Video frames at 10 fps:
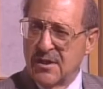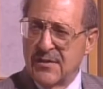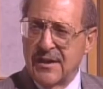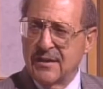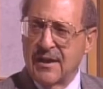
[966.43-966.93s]

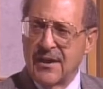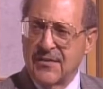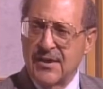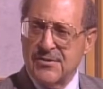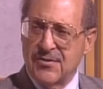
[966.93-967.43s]
They didn't like
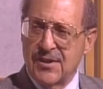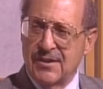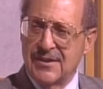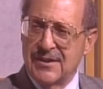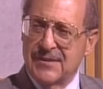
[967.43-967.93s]
that, so
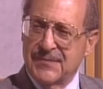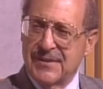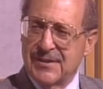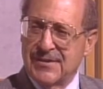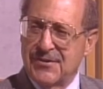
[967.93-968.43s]
they
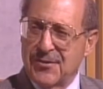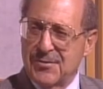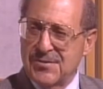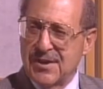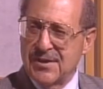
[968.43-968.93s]
did their
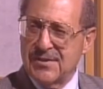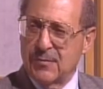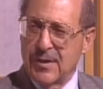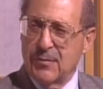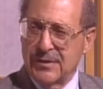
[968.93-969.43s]
own study. They said,
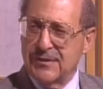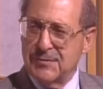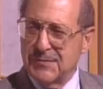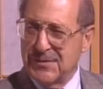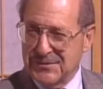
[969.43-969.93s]
well, we live to
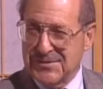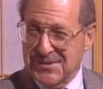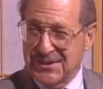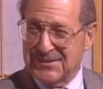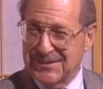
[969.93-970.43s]
be
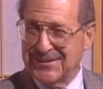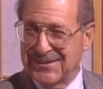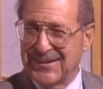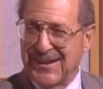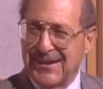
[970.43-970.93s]
56. I
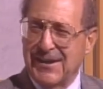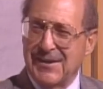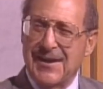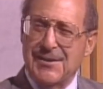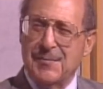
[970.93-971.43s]

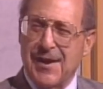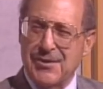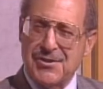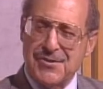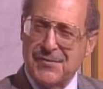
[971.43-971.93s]
had to
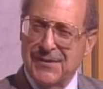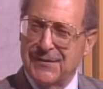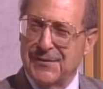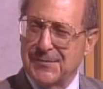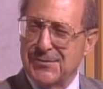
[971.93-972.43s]
apologize for
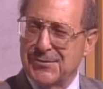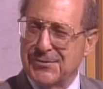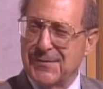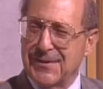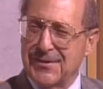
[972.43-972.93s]
giving them
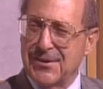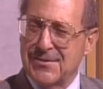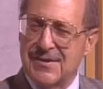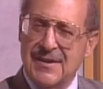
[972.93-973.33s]
too many years.